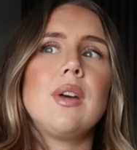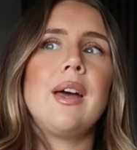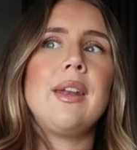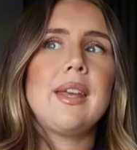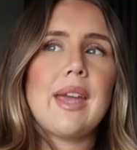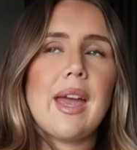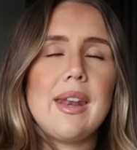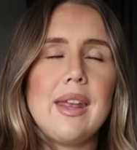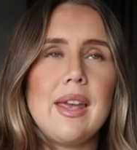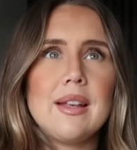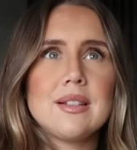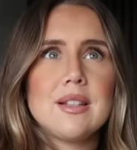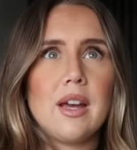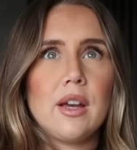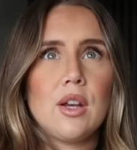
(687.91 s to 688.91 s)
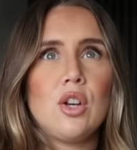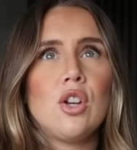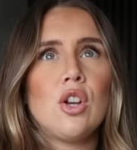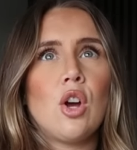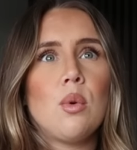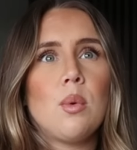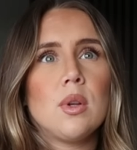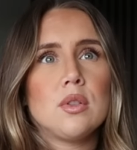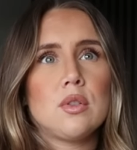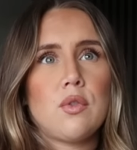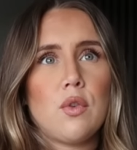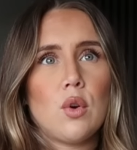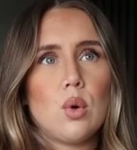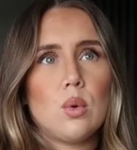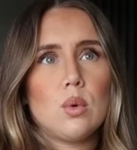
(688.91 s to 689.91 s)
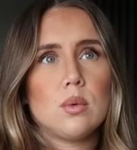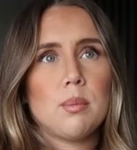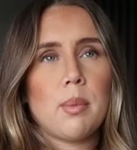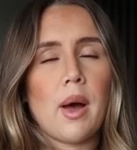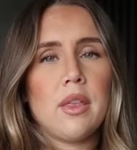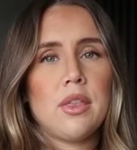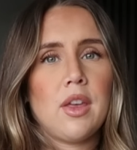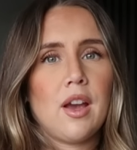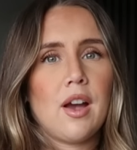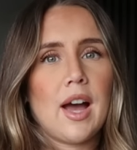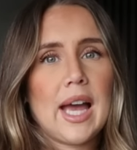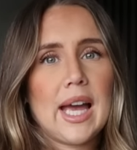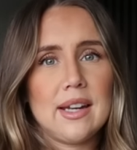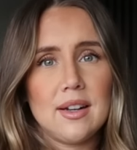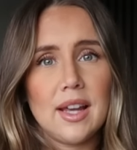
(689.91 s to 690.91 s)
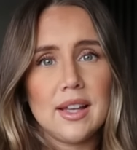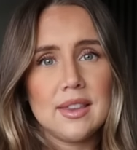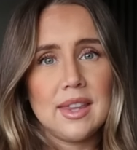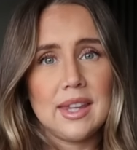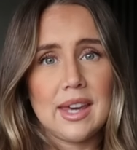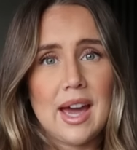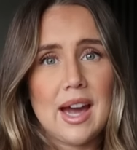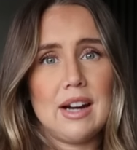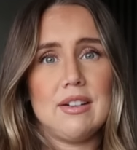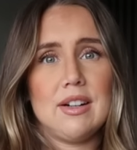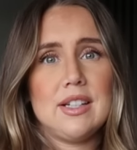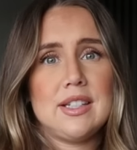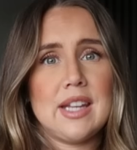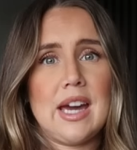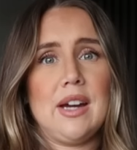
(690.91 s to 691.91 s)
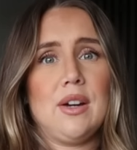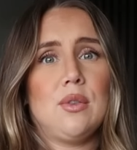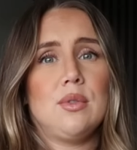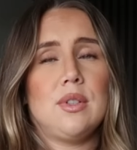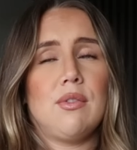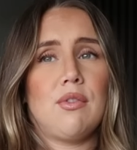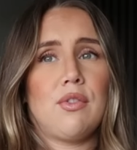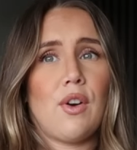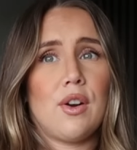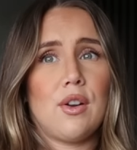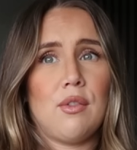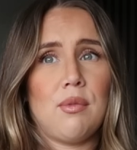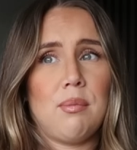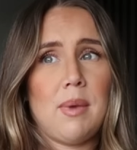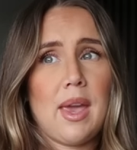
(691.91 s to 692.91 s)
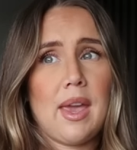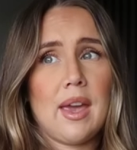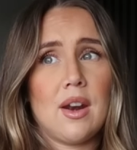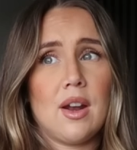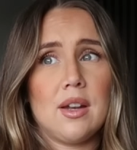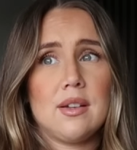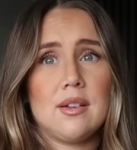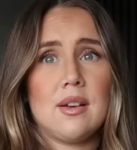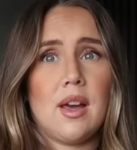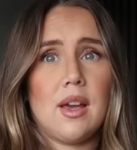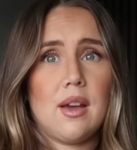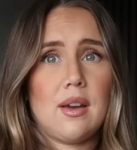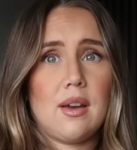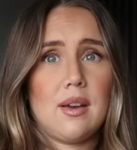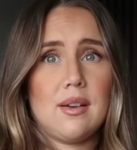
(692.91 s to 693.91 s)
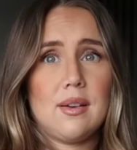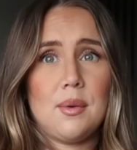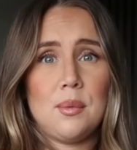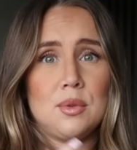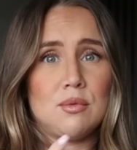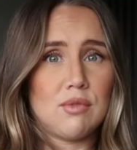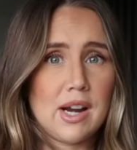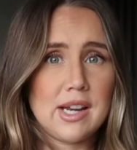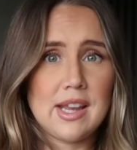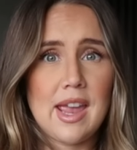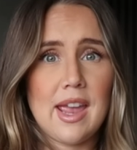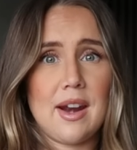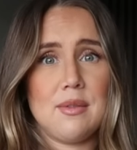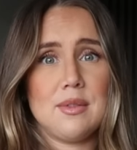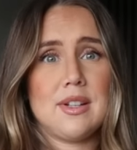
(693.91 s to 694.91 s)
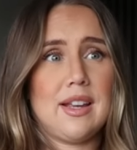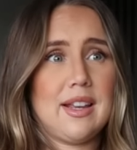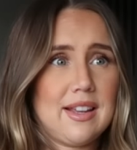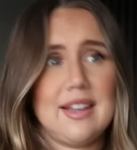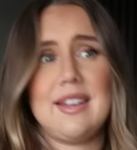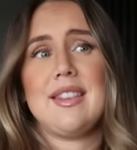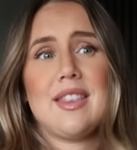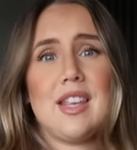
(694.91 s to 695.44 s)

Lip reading: And again, it's like no one's fault, but I think I had like the carrot dangled in front of me and I like was ready and I was like,